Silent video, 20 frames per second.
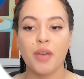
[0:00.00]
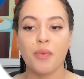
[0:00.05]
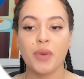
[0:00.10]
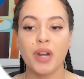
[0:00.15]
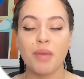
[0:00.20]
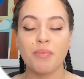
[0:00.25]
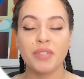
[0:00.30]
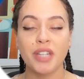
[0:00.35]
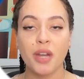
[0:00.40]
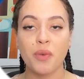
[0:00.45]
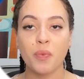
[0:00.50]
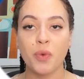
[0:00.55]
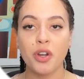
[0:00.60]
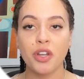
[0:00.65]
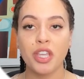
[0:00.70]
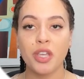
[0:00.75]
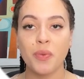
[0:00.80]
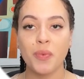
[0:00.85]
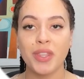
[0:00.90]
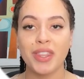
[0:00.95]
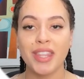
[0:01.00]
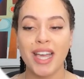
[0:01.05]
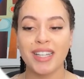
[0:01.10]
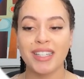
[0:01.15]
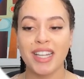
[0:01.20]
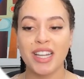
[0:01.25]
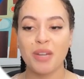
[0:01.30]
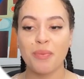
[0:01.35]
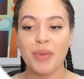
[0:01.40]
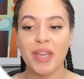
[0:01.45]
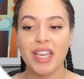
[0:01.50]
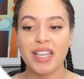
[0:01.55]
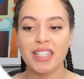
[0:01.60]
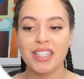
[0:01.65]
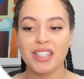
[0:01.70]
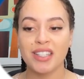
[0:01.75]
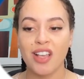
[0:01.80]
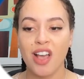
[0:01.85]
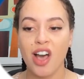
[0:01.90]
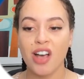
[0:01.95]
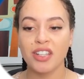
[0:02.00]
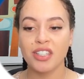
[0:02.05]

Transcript: And when I'm done working with that database,